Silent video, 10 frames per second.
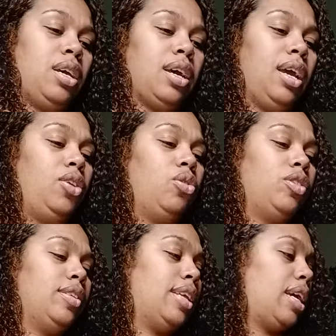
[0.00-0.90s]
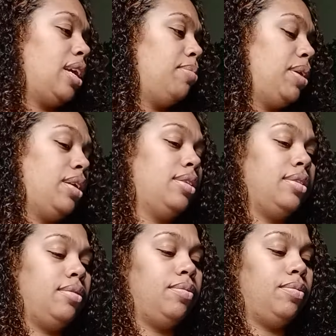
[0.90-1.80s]
I ain't use this deck in a minute.
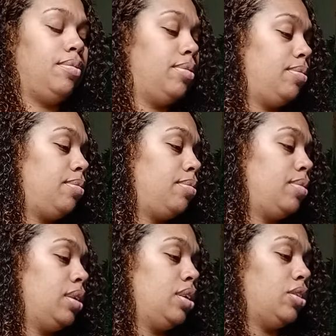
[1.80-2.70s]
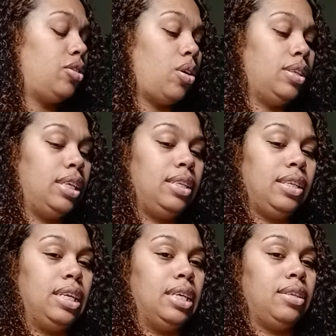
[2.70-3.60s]
Star seeds
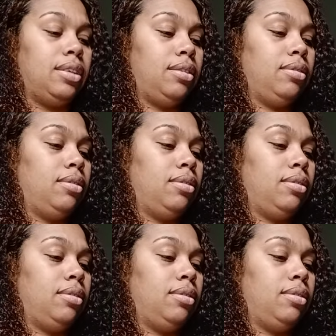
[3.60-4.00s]
it is.